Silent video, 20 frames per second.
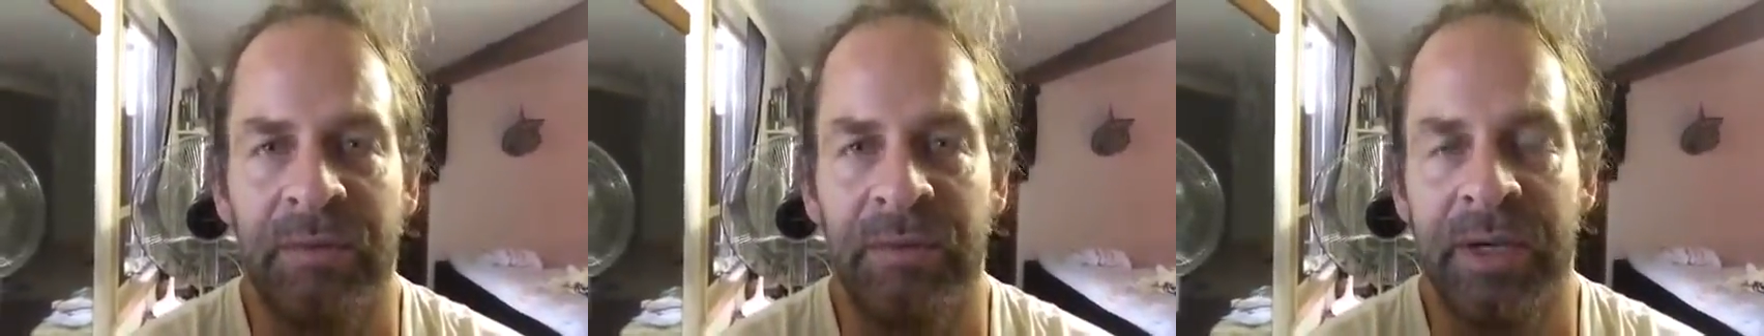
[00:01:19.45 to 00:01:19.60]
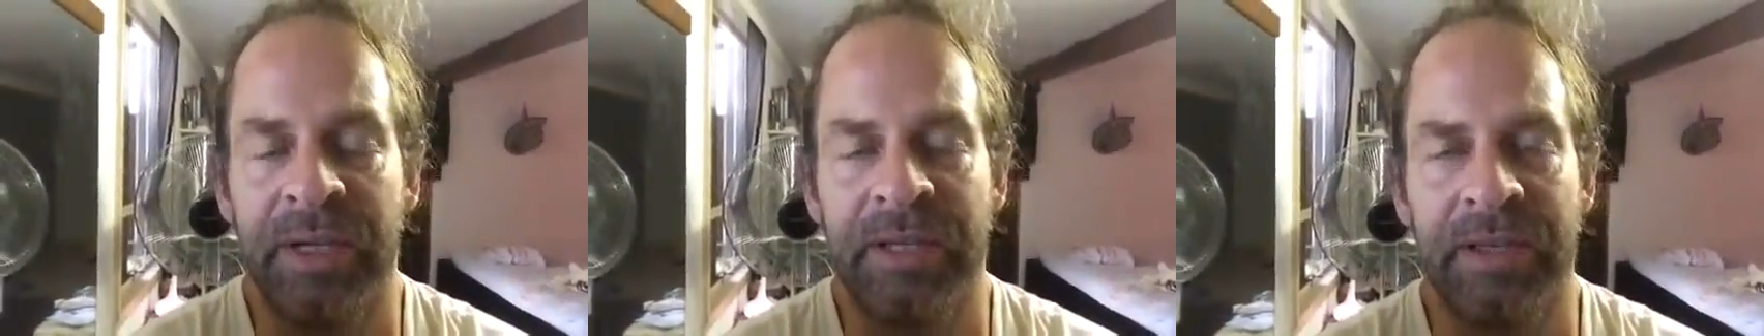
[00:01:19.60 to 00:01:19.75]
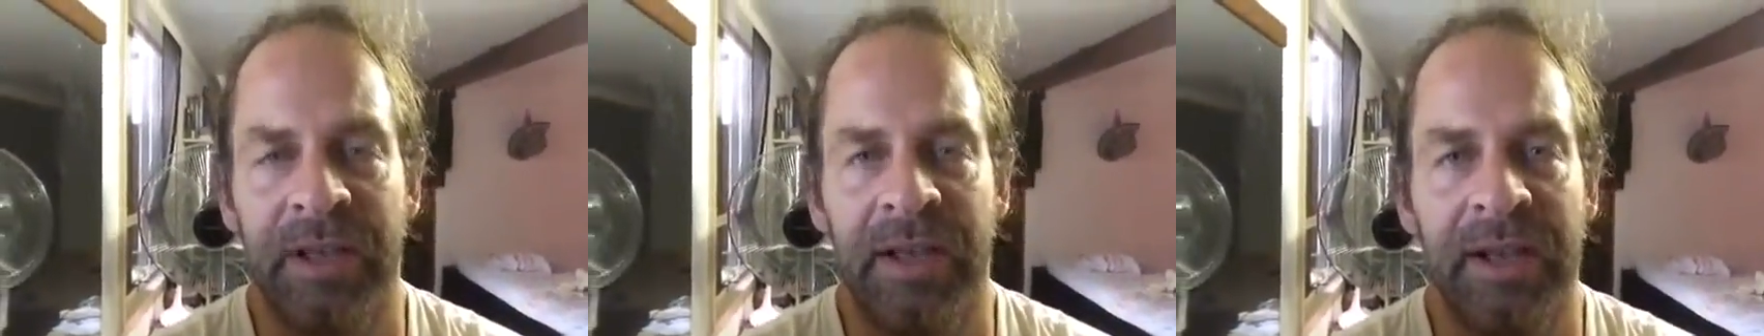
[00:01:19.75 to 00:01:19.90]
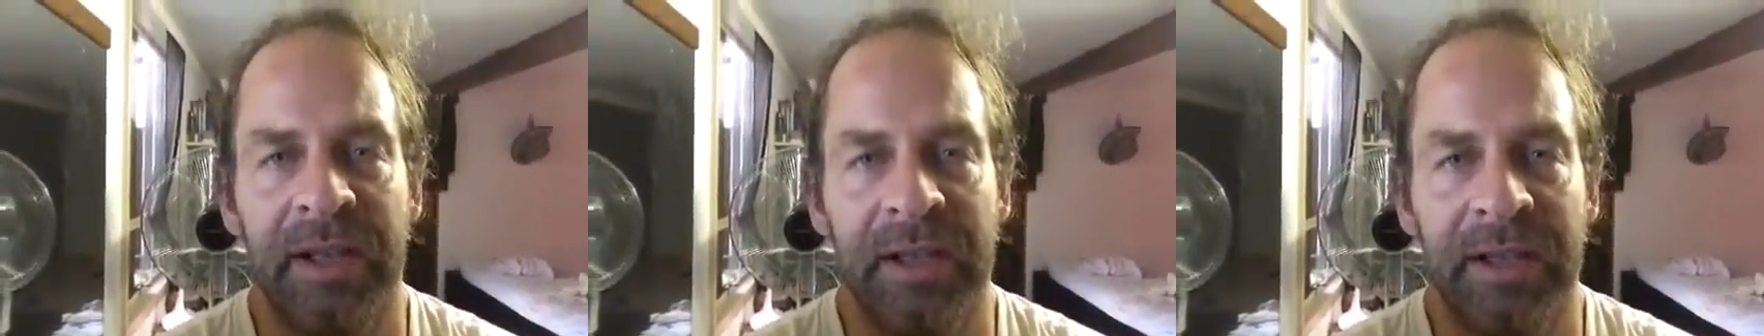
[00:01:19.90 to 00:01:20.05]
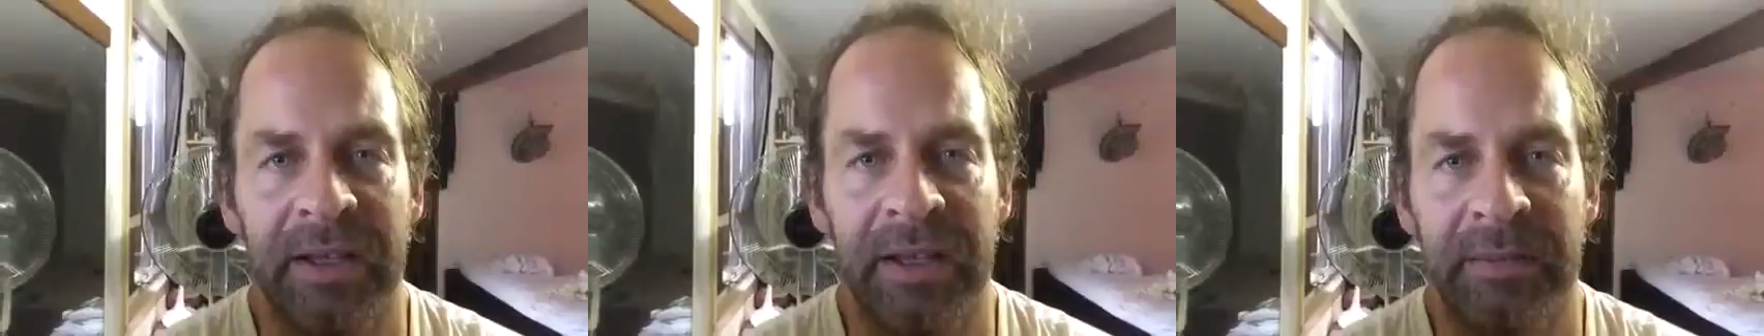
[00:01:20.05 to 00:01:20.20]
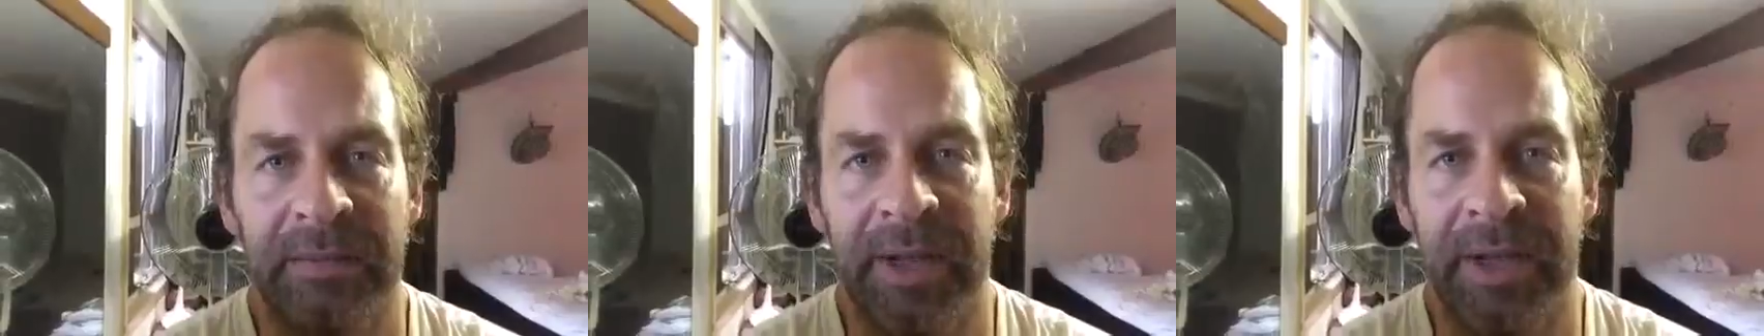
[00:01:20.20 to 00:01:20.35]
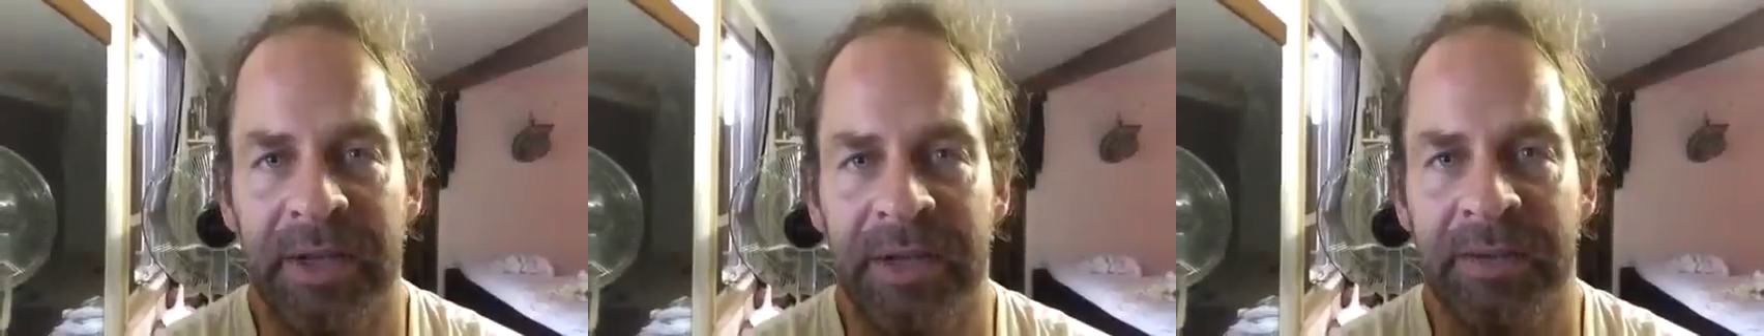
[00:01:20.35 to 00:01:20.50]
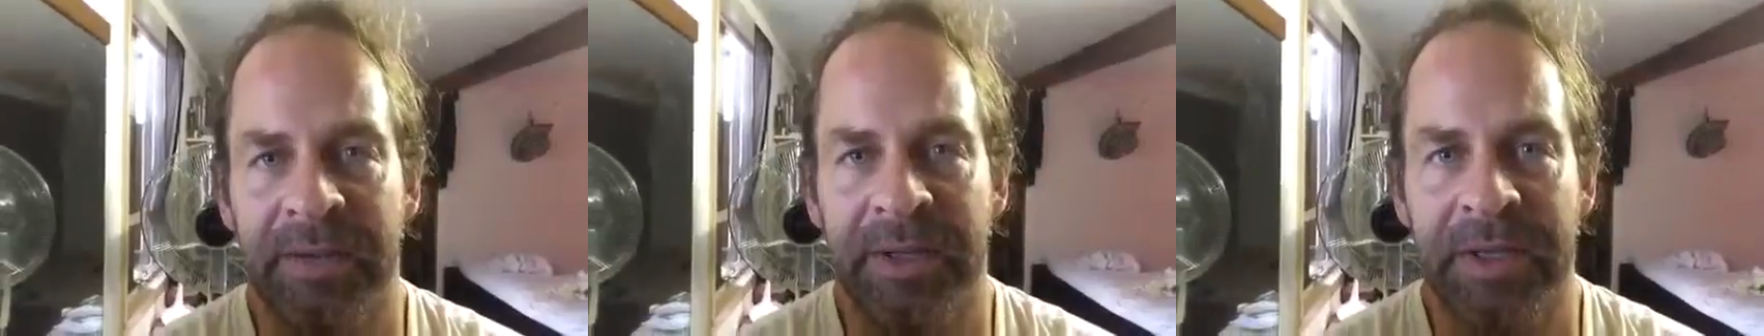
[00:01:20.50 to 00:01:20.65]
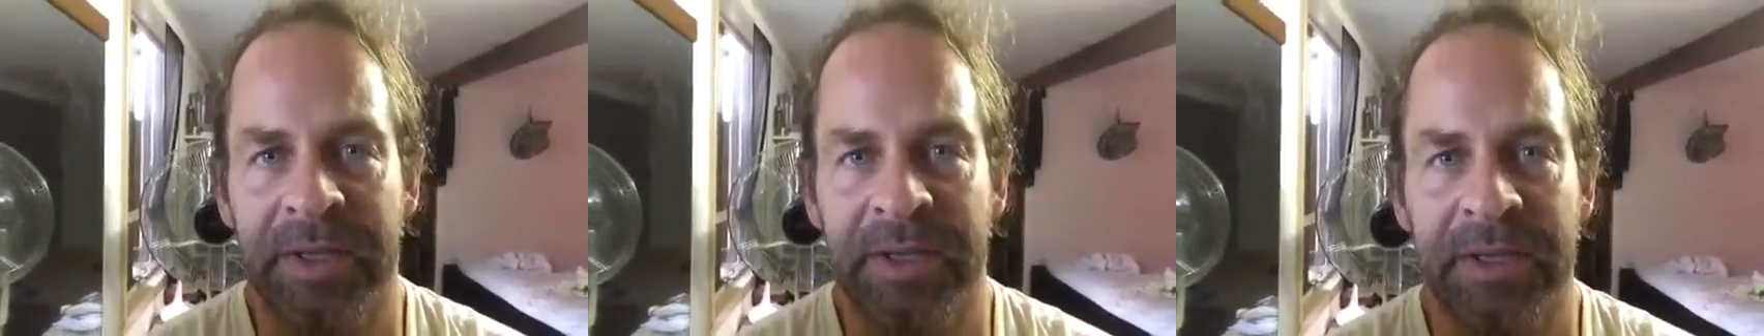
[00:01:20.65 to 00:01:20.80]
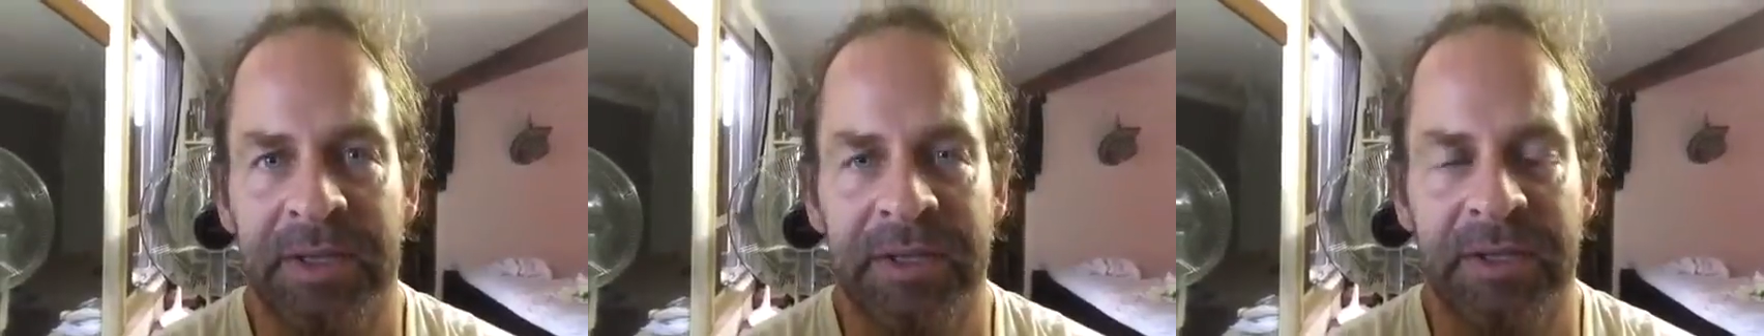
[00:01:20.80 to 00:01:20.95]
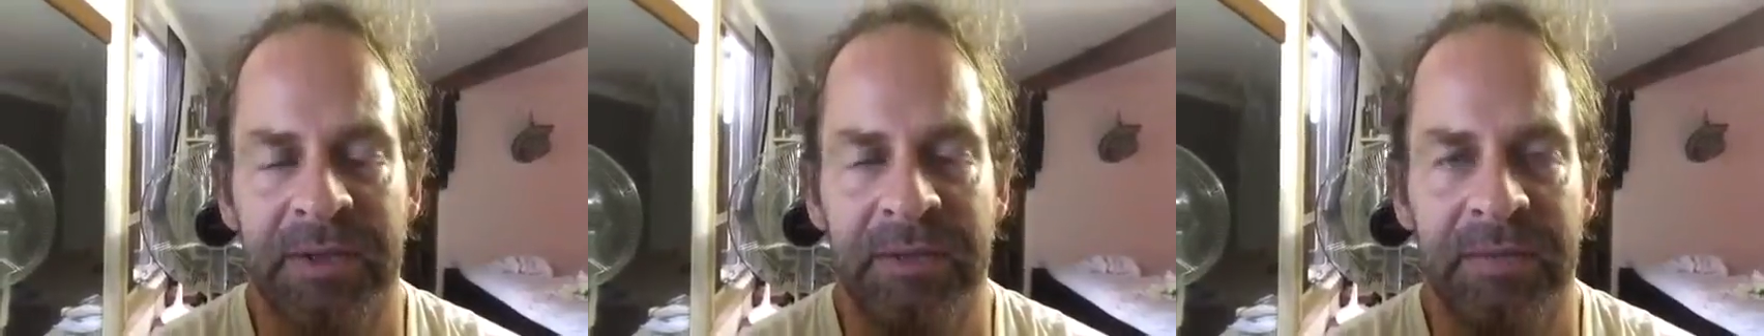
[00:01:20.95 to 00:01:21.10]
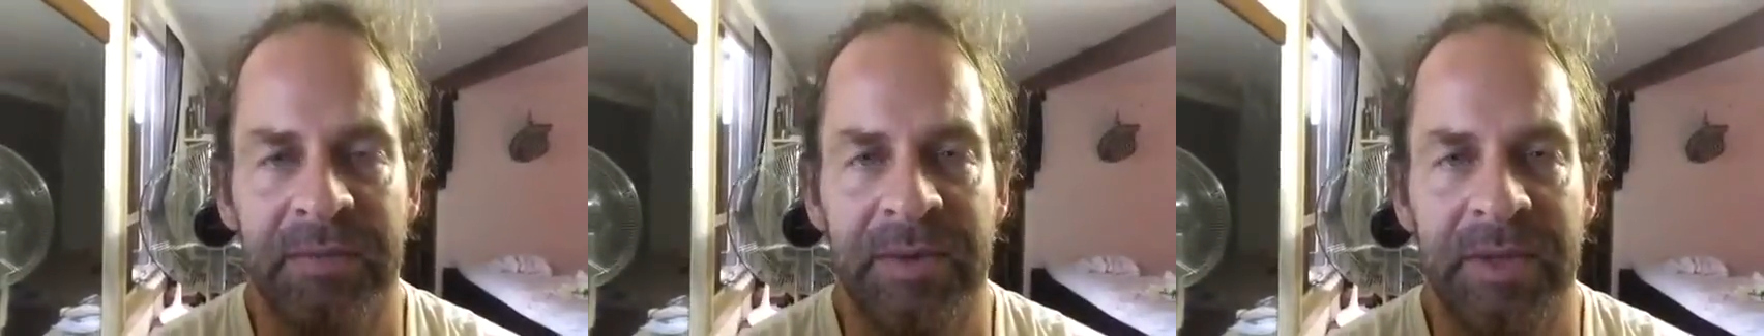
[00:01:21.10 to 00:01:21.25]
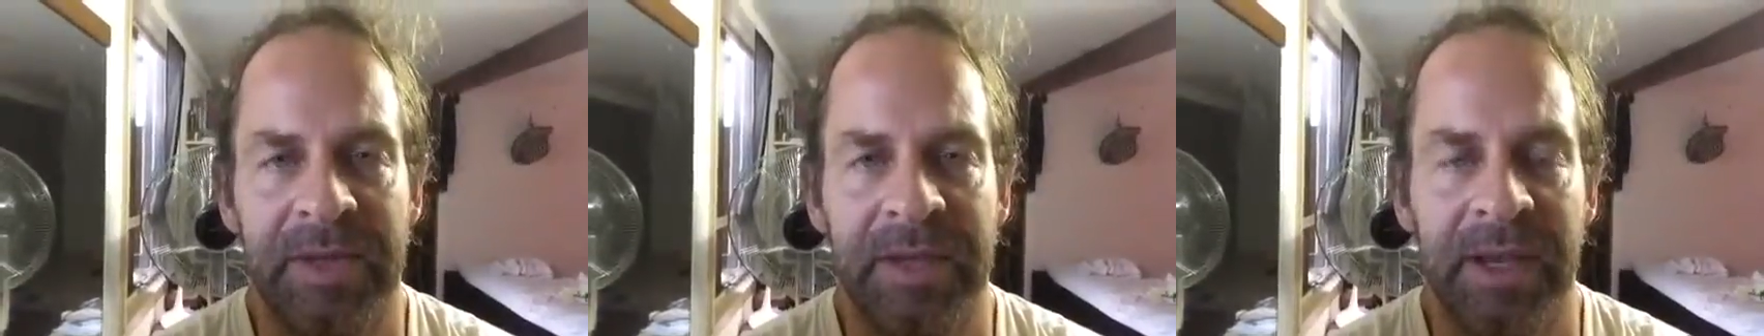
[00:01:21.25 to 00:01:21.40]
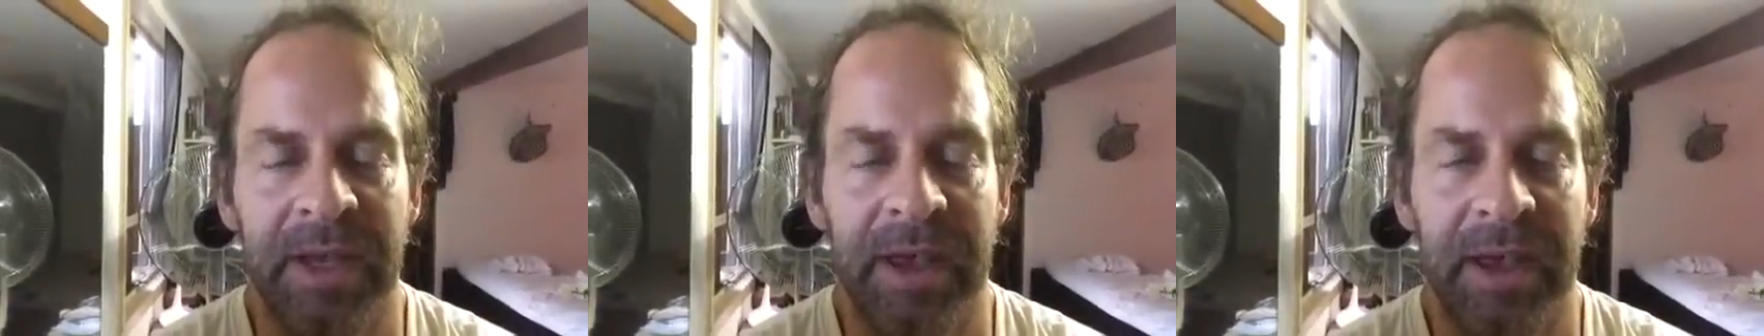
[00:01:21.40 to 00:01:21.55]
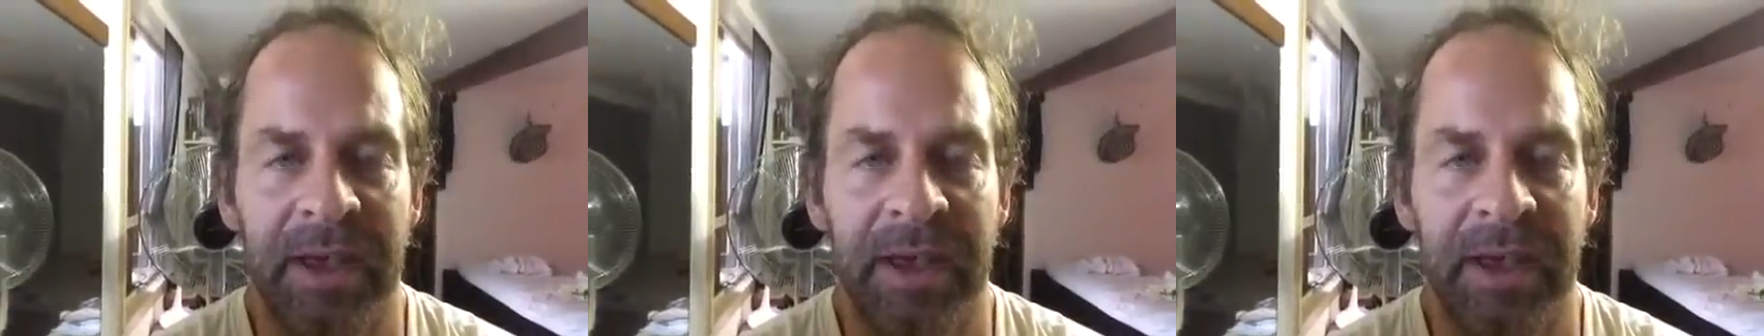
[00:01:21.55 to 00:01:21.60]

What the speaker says: recycling and management systems,